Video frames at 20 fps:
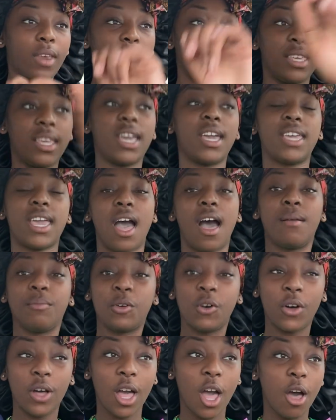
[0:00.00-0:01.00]
yeah, y'all, I'm
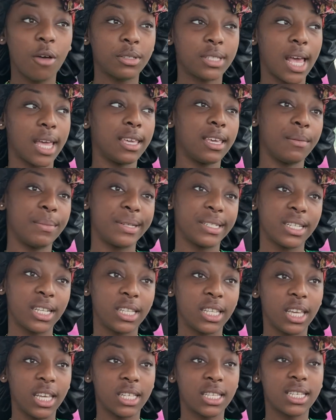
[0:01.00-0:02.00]
going home so I can get myself
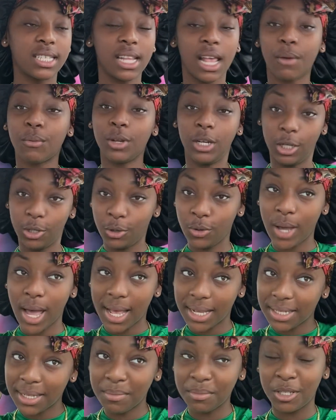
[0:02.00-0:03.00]
together, cause I really do
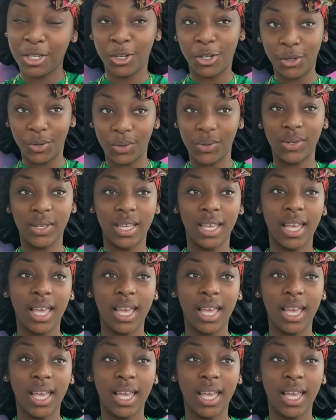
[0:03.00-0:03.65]
got something to do.